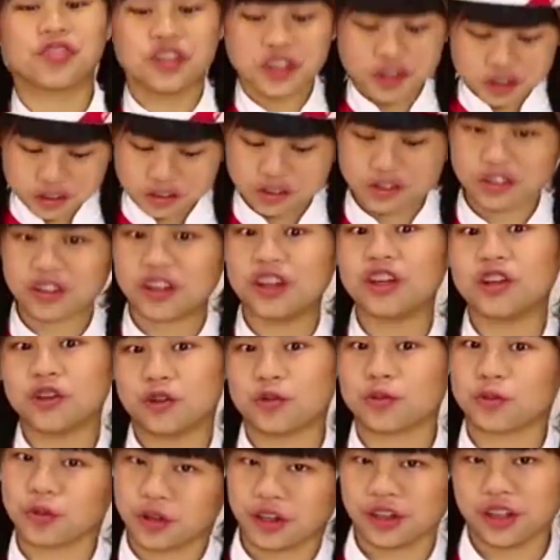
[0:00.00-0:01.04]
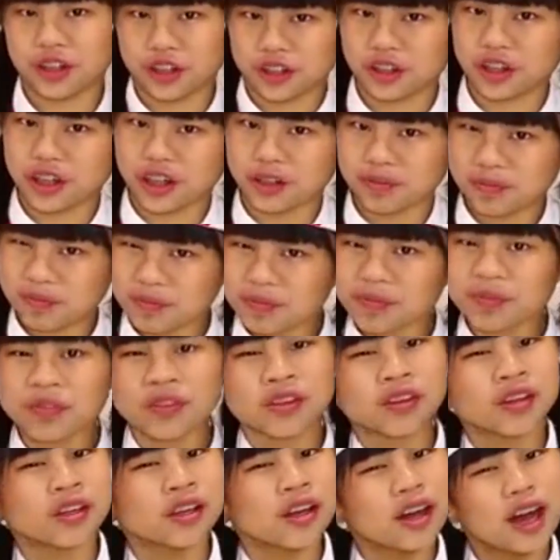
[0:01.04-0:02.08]
This is really good.
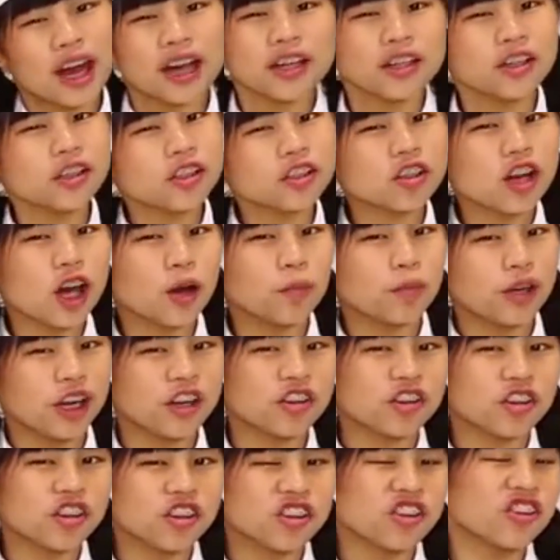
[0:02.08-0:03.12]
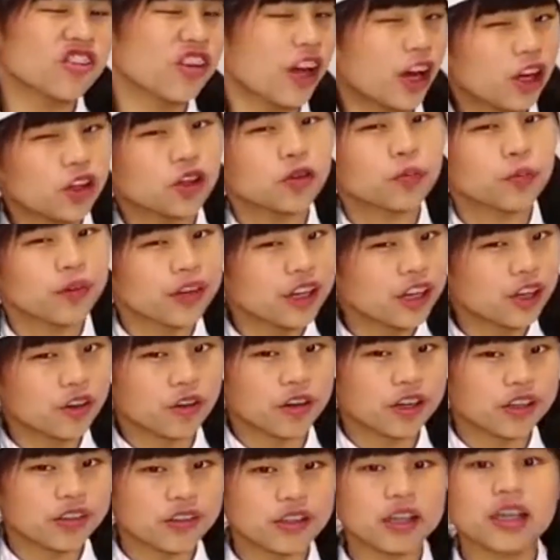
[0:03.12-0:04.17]
I know the combination sounds pretty
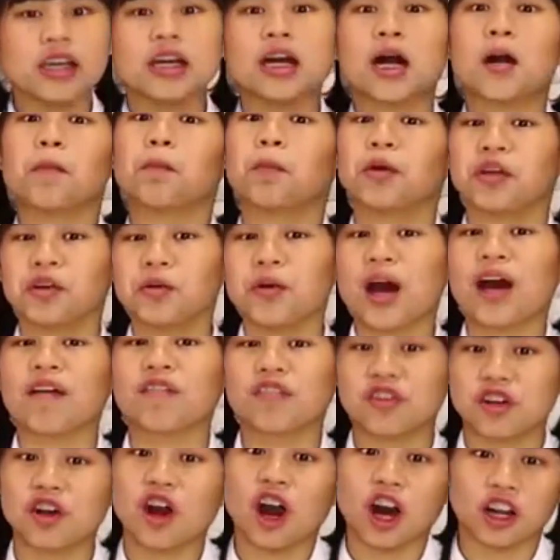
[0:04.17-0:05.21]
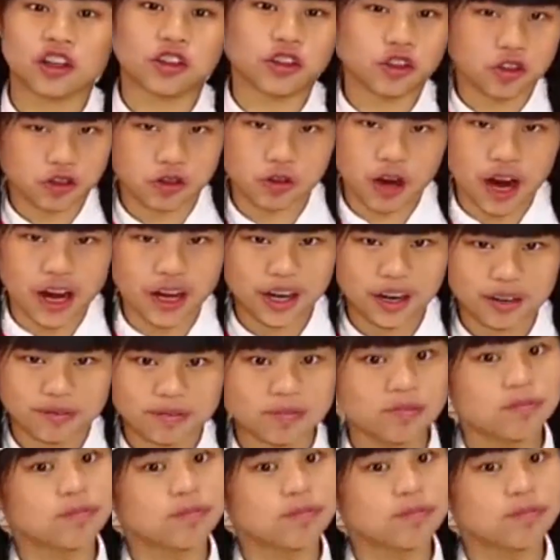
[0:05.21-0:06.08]
crazy, but you have got to try it.